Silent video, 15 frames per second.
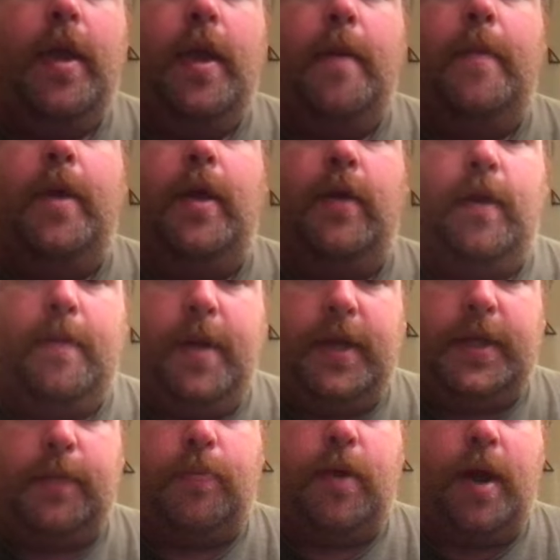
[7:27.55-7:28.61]
And Mallory
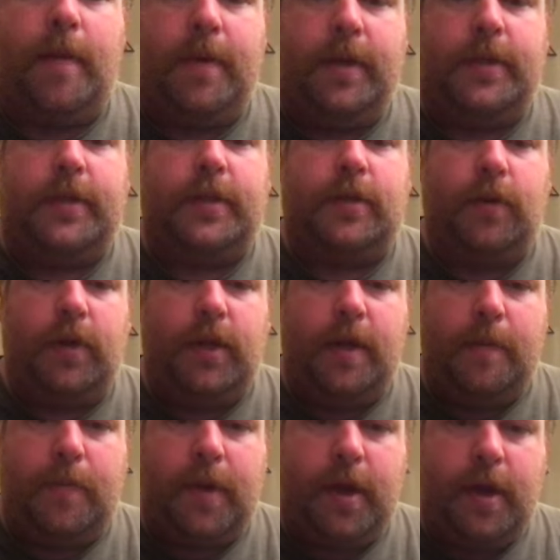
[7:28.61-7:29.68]
makes a promise to
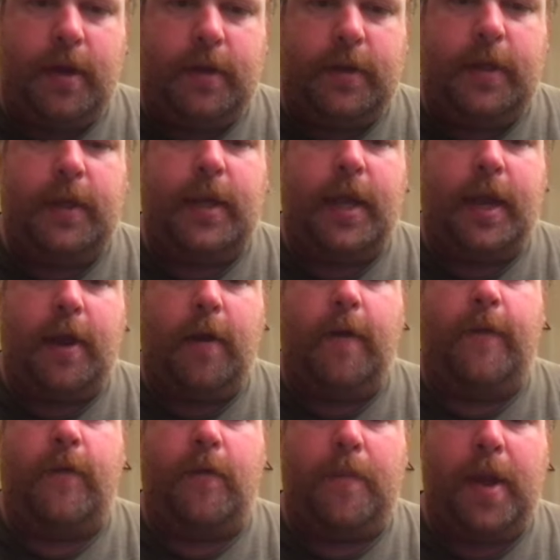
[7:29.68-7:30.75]
Olympia to take care
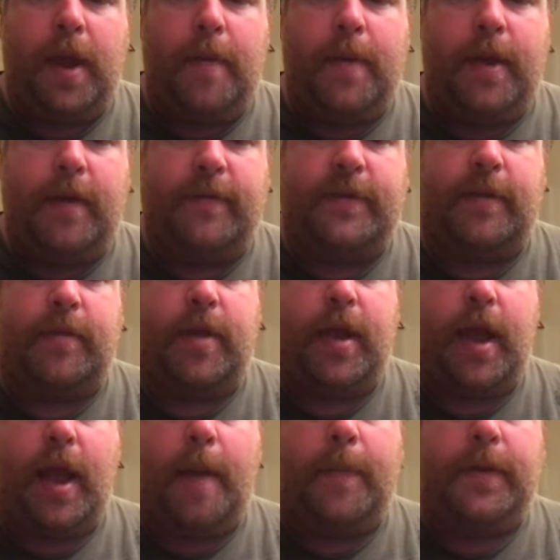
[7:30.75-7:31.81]
of her baby if
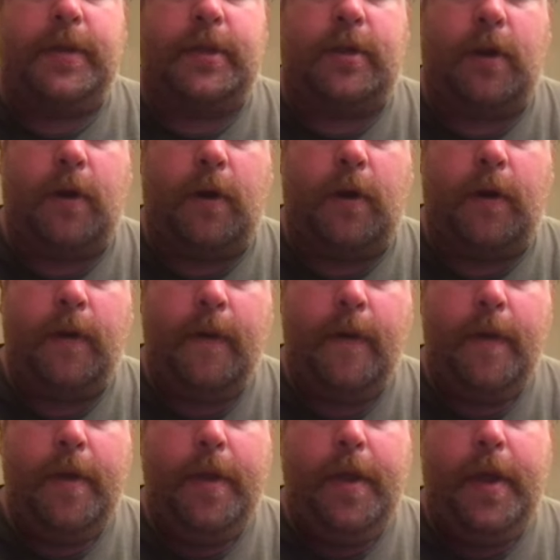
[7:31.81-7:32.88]
something happens to her.
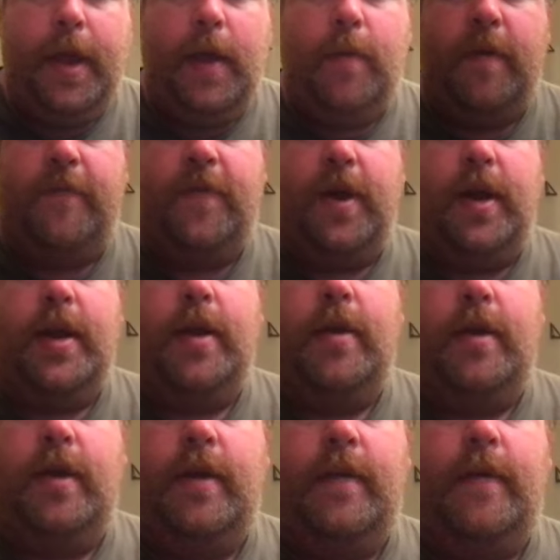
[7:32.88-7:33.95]
And we find
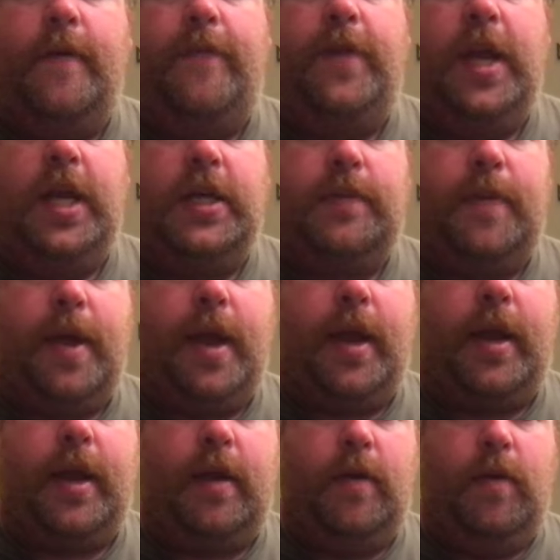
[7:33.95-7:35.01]
out in a
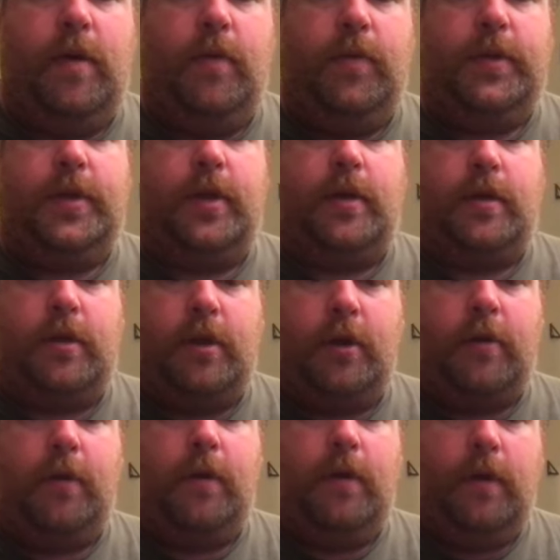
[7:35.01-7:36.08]
flashback it was the
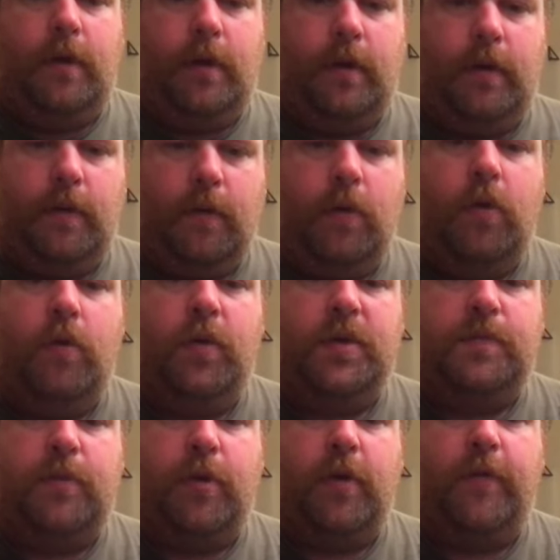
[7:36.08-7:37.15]
girl who was
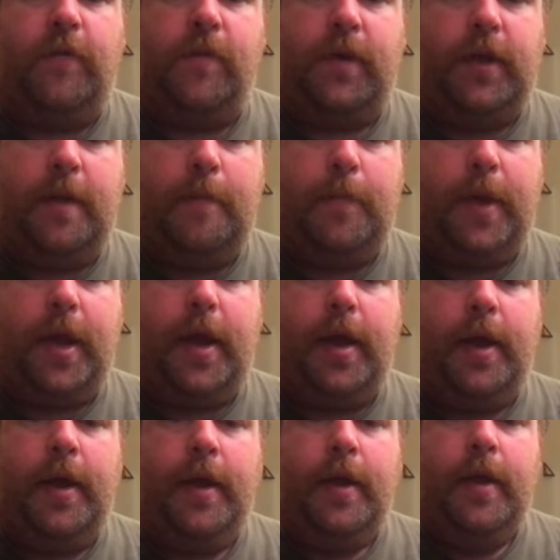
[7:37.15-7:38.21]
born from
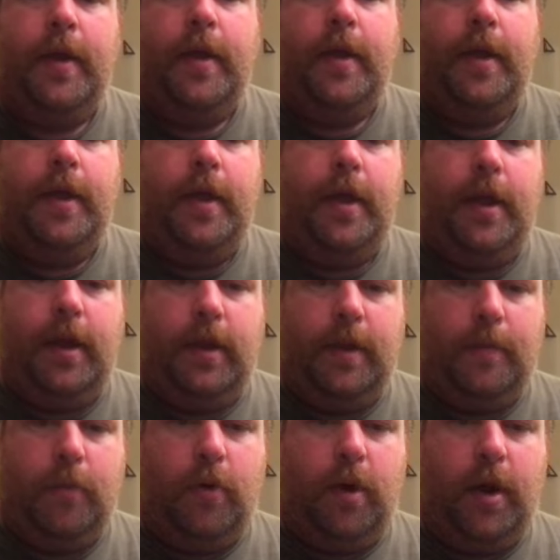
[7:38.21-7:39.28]
Olympia, and the
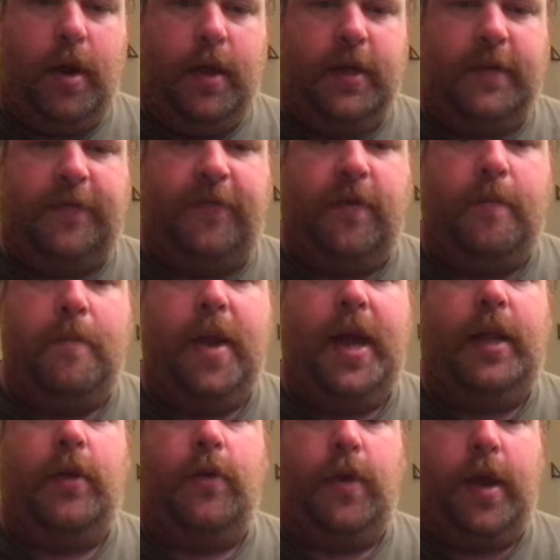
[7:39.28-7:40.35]
boy is from
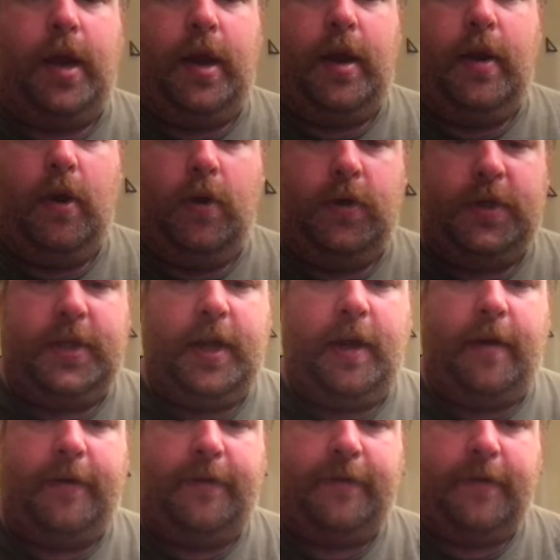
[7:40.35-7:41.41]
Mallory herself.